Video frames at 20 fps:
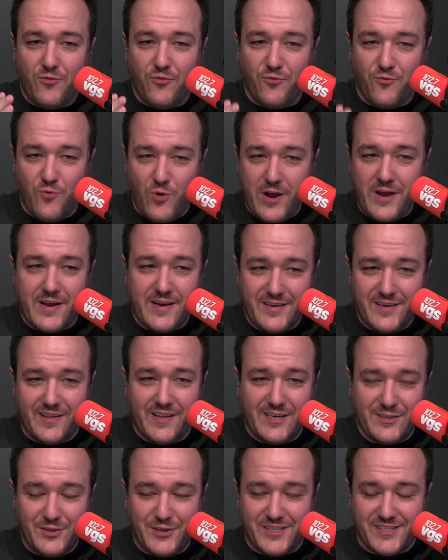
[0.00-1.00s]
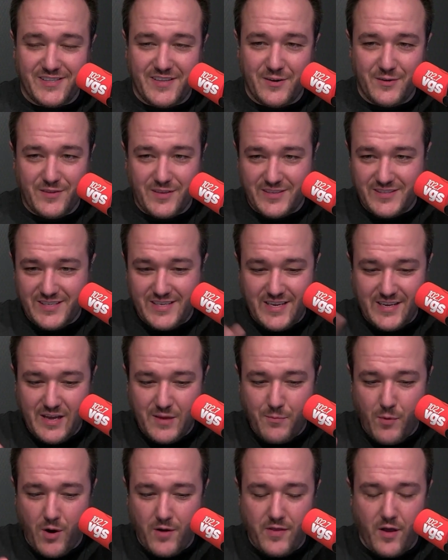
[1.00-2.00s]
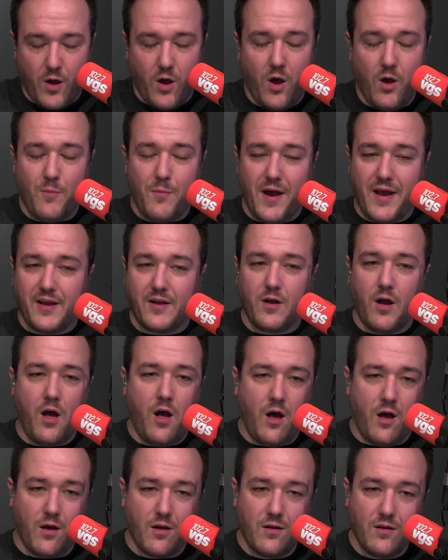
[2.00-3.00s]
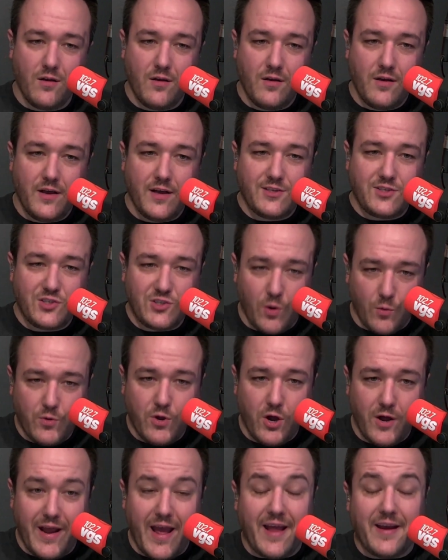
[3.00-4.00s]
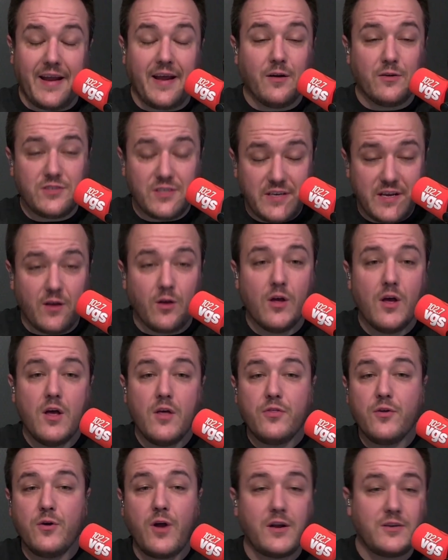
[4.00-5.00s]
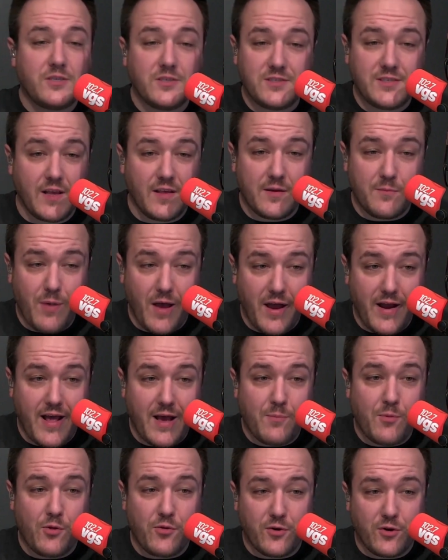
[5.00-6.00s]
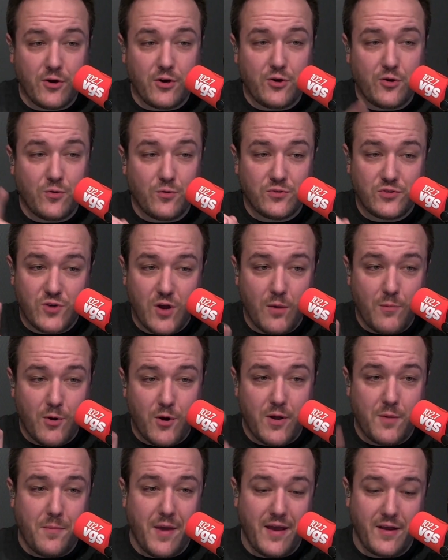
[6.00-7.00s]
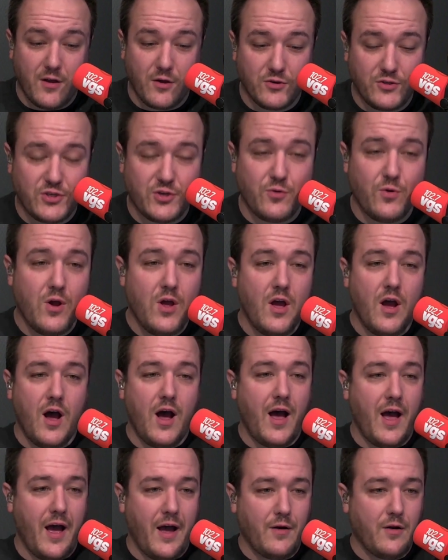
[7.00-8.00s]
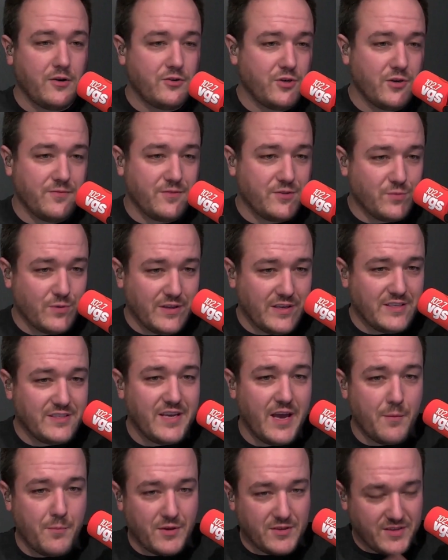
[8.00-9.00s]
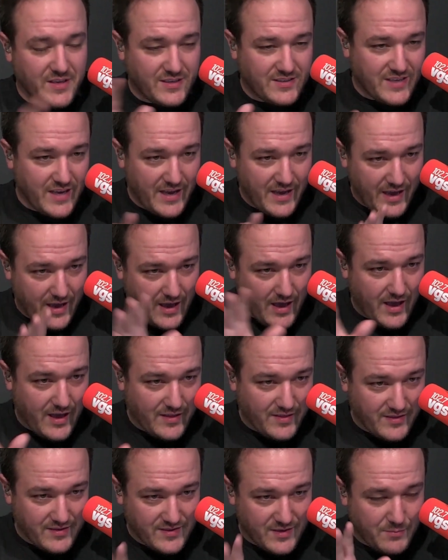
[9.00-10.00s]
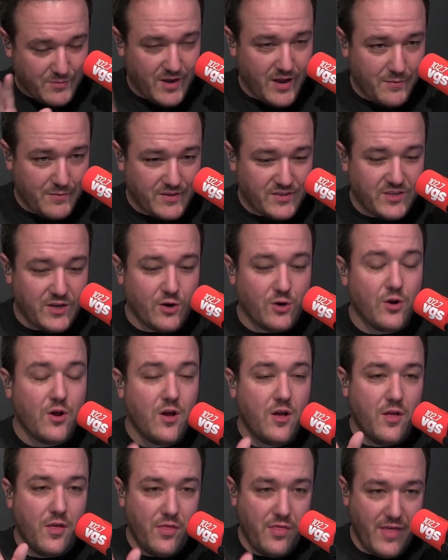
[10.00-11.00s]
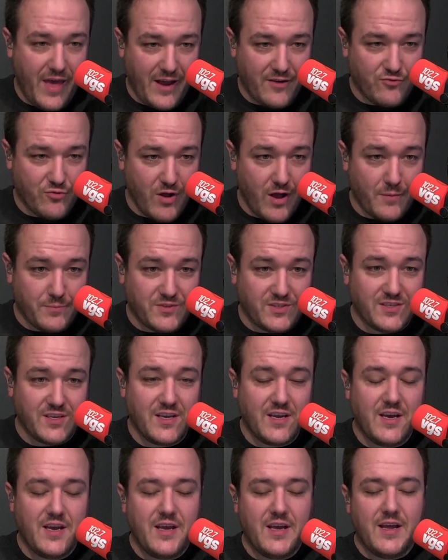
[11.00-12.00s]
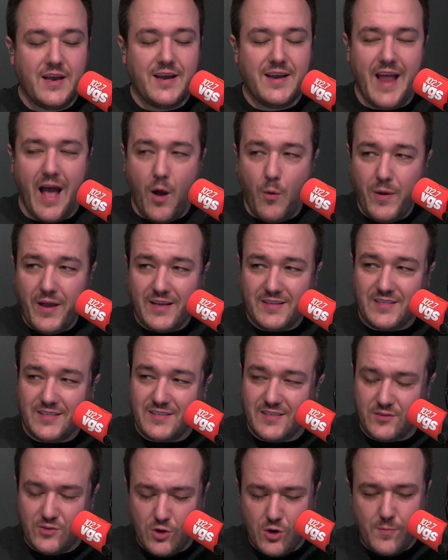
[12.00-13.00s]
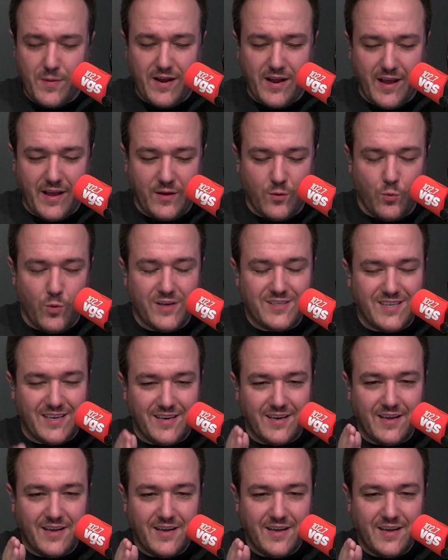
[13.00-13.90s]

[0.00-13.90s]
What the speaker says: freaking delicious there at the Tiki Bar. Oh, it's so good. And here's the deal. They're not just selling pineapple. They're going to do strawberry and mango, too. I'm not sure if it's released yet, but they say sometime this year that drops. Now we get to determine, is it